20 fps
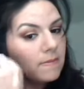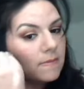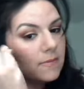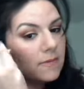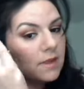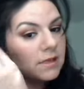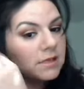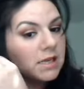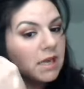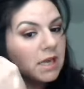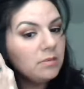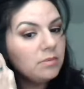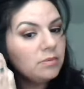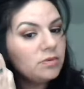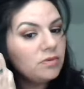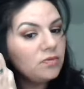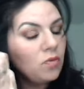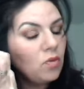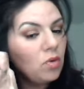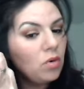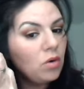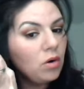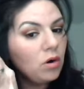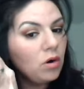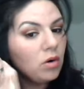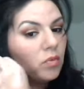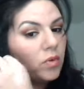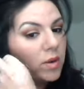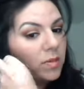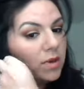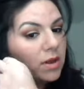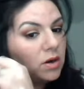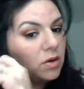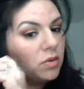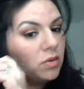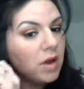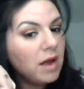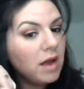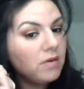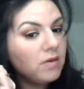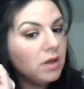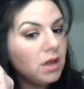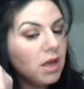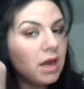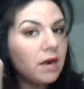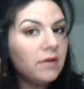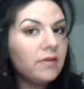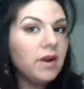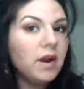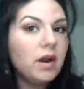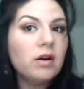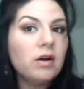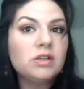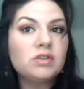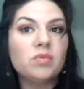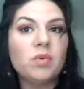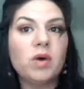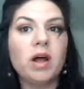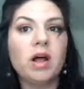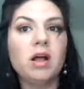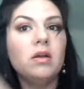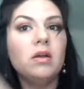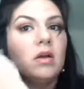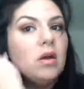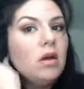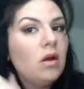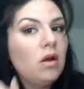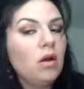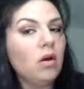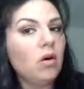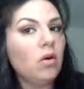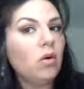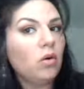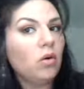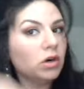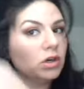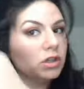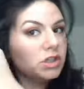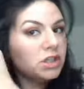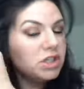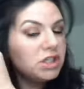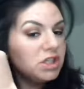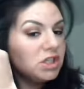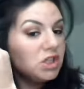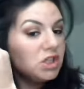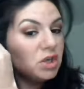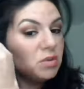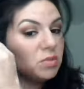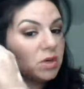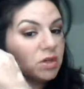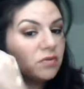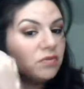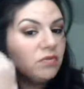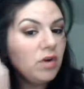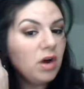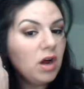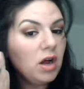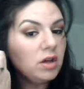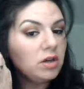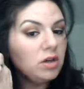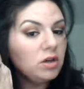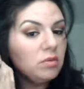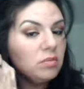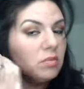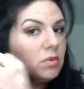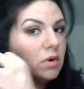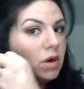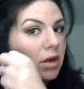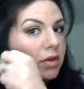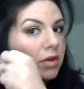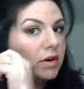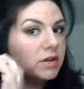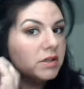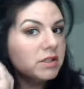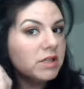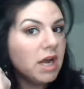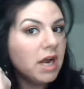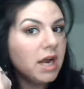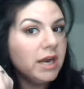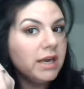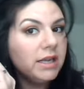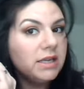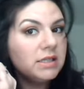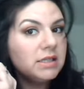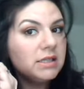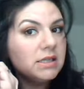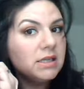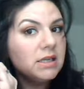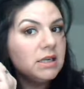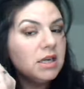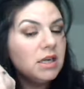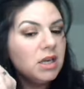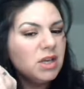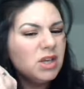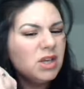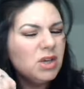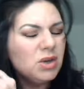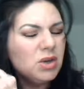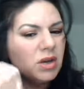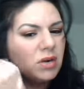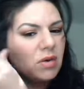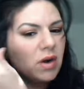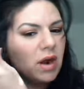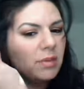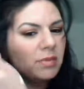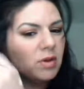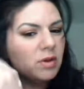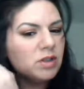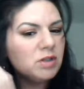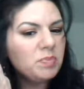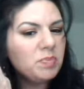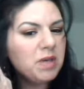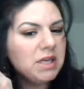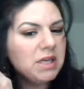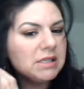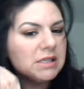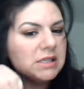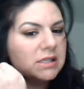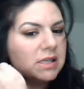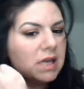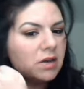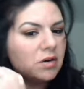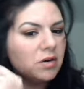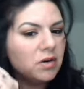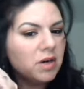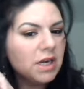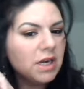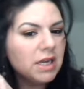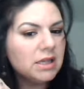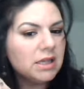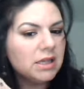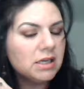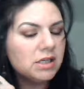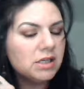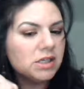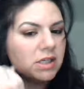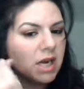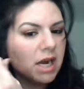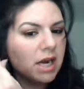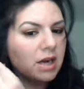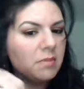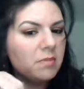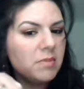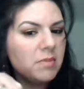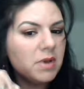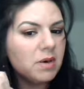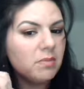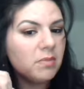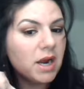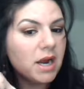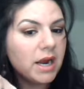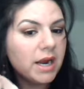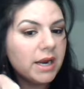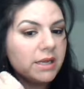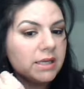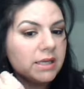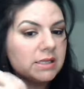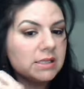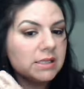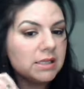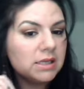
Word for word: This helps for women who have a lot of hair as well, or just too much volume on their sides. You can grab those pieces underneath and just kind of minimize